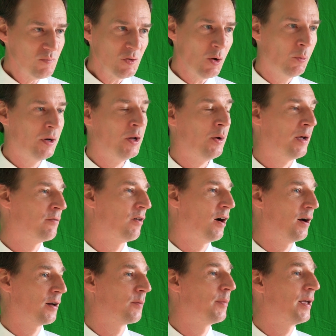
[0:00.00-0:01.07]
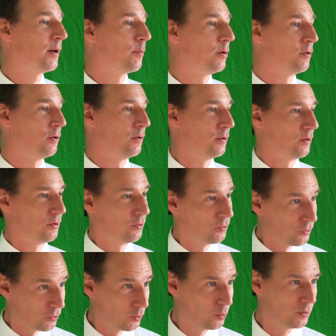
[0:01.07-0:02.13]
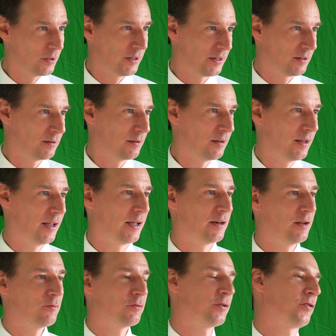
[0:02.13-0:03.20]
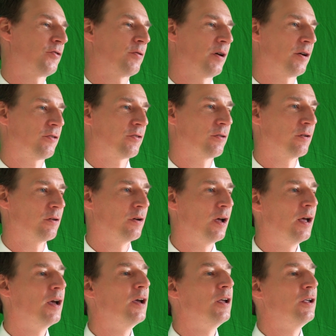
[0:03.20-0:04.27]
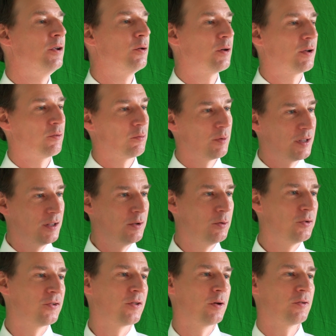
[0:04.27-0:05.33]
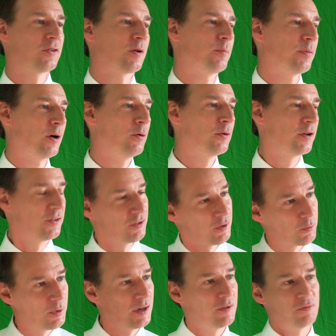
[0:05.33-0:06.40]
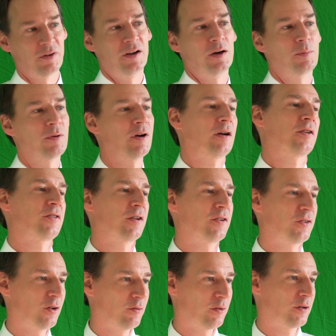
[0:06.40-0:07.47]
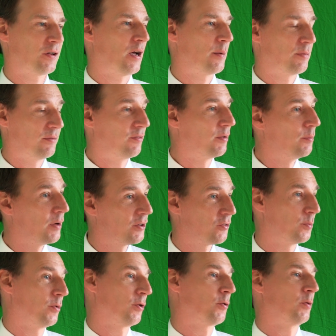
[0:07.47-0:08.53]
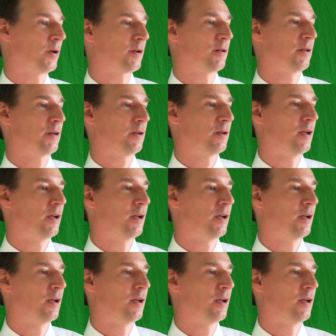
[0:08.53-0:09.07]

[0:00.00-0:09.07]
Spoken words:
When you have automatable tooling and infrastructure, you can reuse those components and redefine a process over top of them much more quickly.